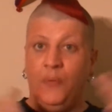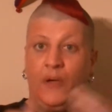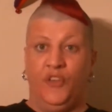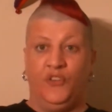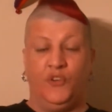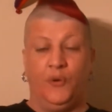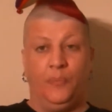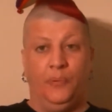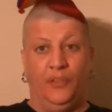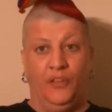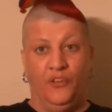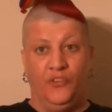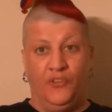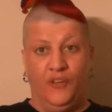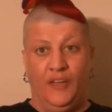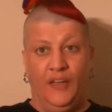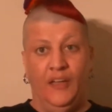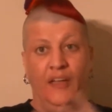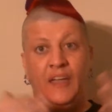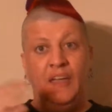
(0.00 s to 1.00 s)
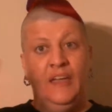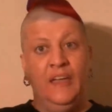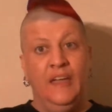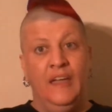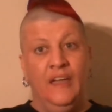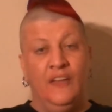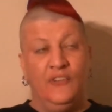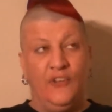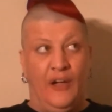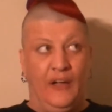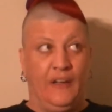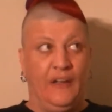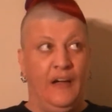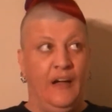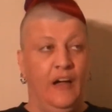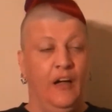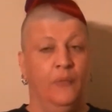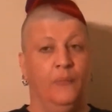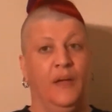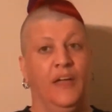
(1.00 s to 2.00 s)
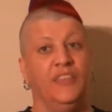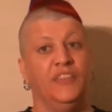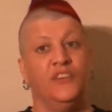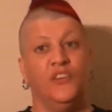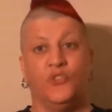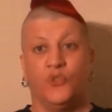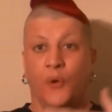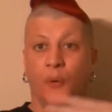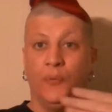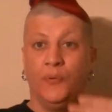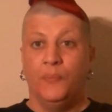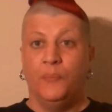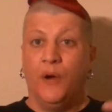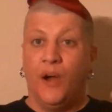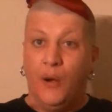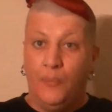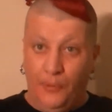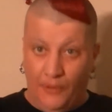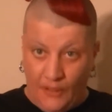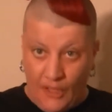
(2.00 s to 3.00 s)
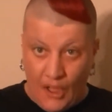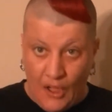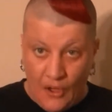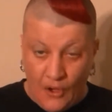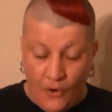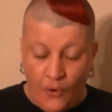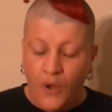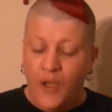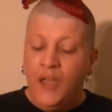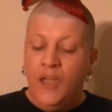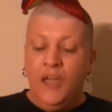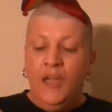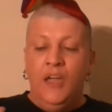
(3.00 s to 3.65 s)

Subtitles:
monsterpalooza.com in the description bar below.